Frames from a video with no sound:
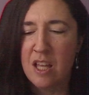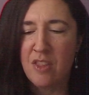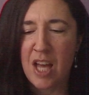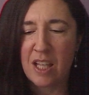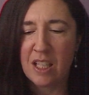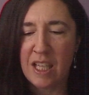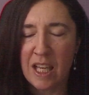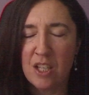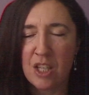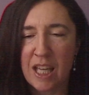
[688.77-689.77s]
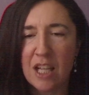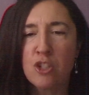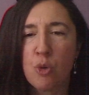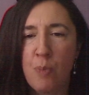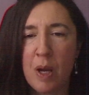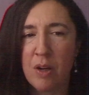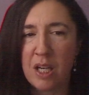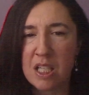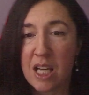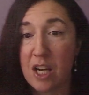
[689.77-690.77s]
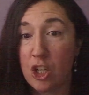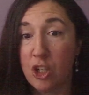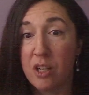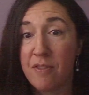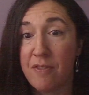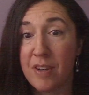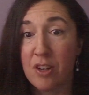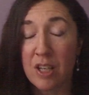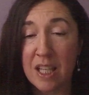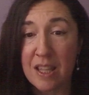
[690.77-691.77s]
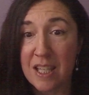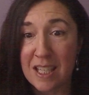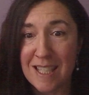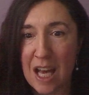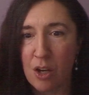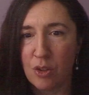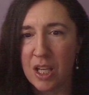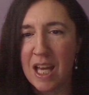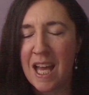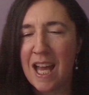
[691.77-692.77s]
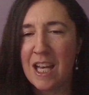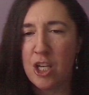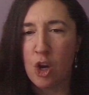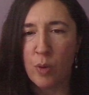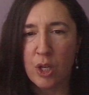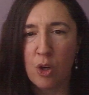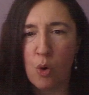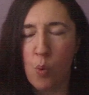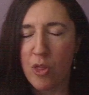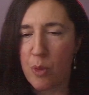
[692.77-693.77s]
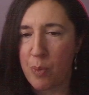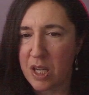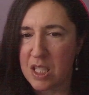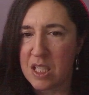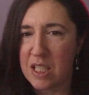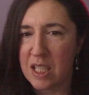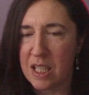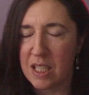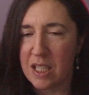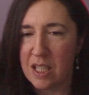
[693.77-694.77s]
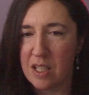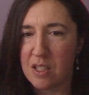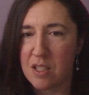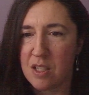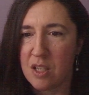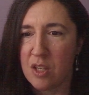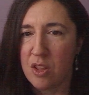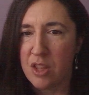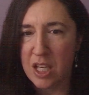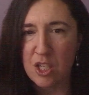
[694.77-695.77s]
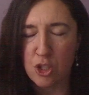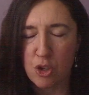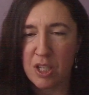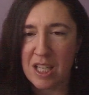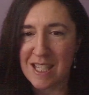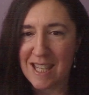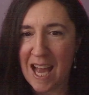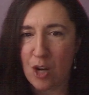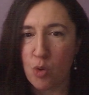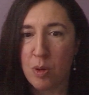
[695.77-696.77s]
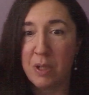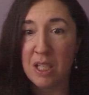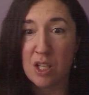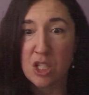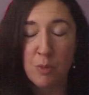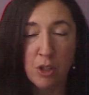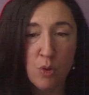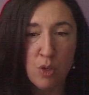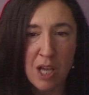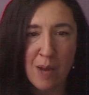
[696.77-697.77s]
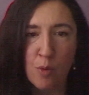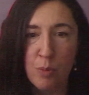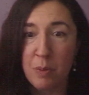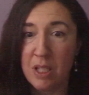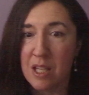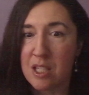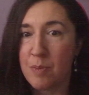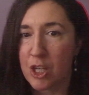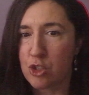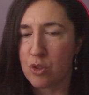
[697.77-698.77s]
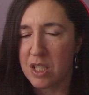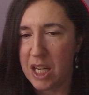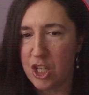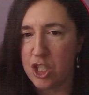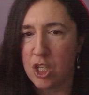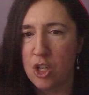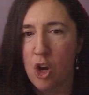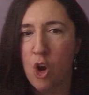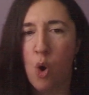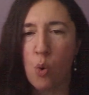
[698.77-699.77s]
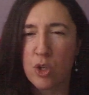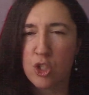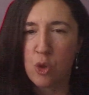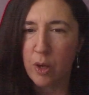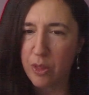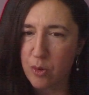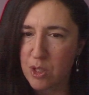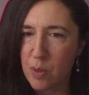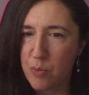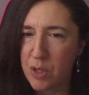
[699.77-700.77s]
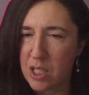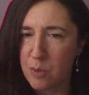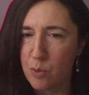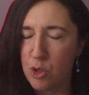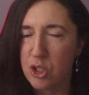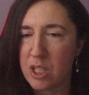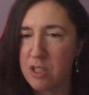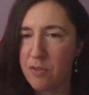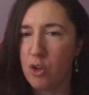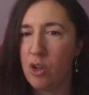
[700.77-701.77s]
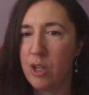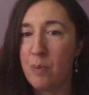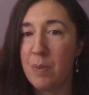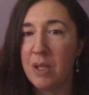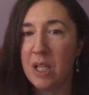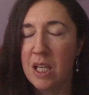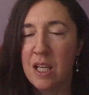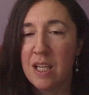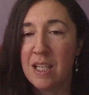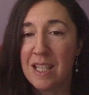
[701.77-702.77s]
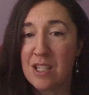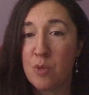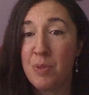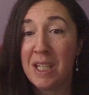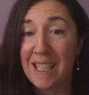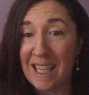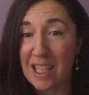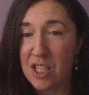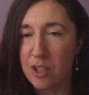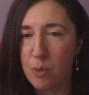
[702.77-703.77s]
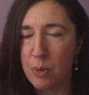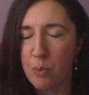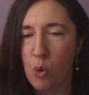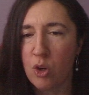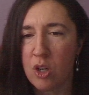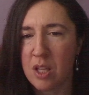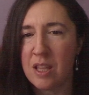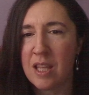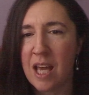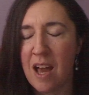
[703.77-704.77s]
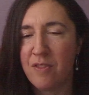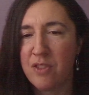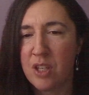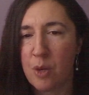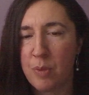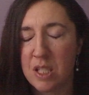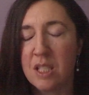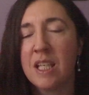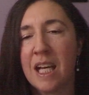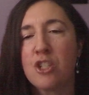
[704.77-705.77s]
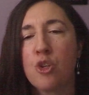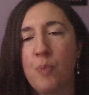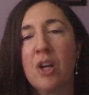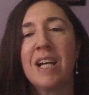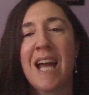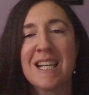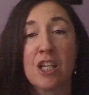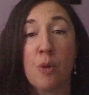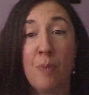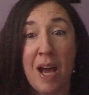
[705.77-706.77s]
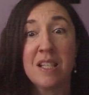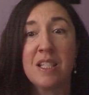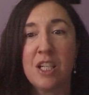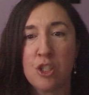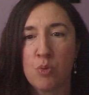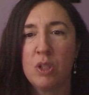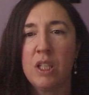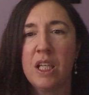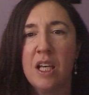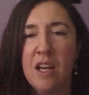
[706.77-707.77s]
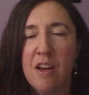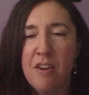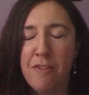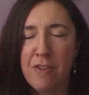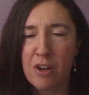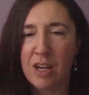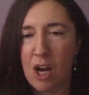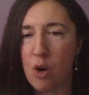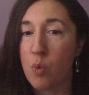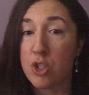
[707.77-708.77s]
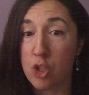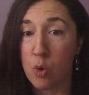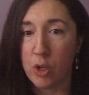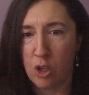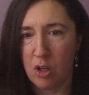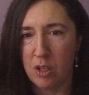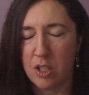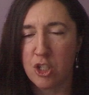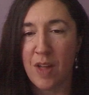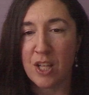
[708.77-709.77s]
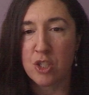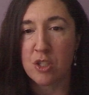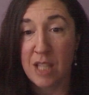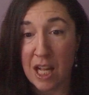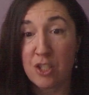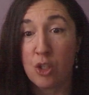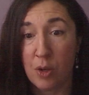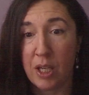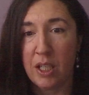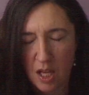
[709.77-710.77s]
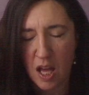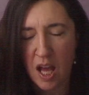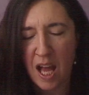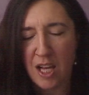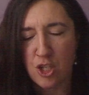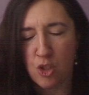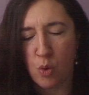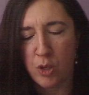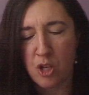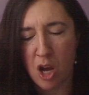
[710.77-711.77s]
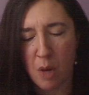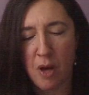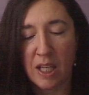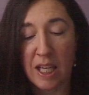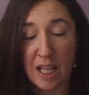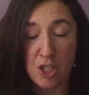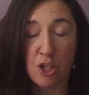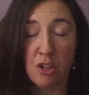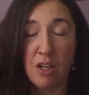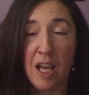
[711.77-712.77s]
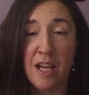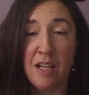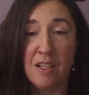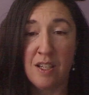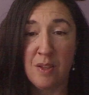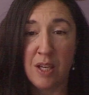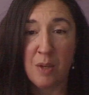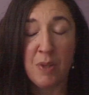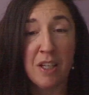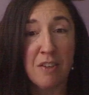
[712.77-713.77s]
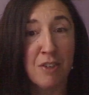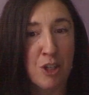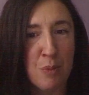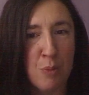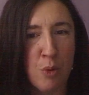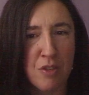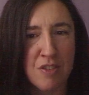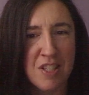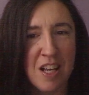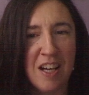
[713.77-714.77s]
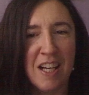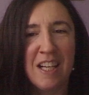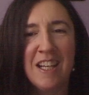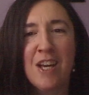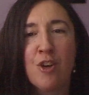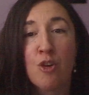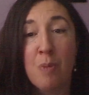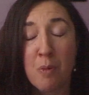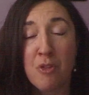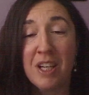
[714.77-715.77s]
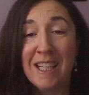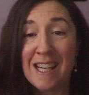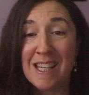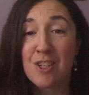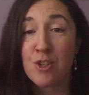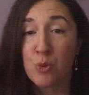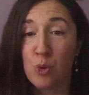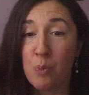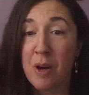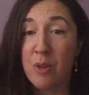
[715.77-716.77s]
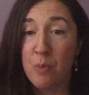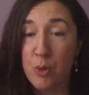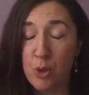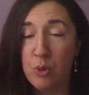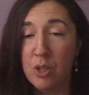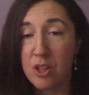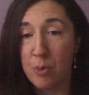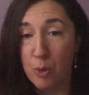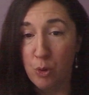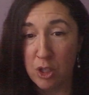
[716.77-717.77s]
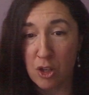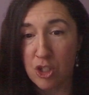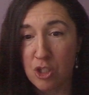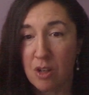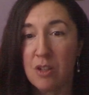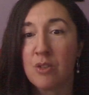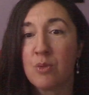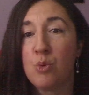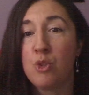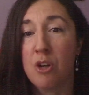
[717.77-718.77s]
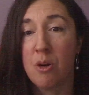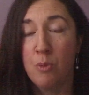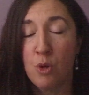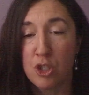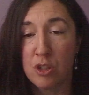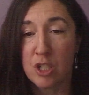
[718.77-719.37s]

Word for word: that the Cancer parent is kind of good at ferreting things out and knowing when the Pisces kid needs this or needs that, or maybe needs some alone time, or maybe needs some extra attention, or is going through something that's emotionally difficult and maybe needs to be engaged a little bit more. They have the Cancer parent has a capacity to really ferret out what's going on. So that's great. And when we talk about Cancer and it being a very emotive sign, remember that Cancer is ruled by the moon. The moon in our chart rules our emotional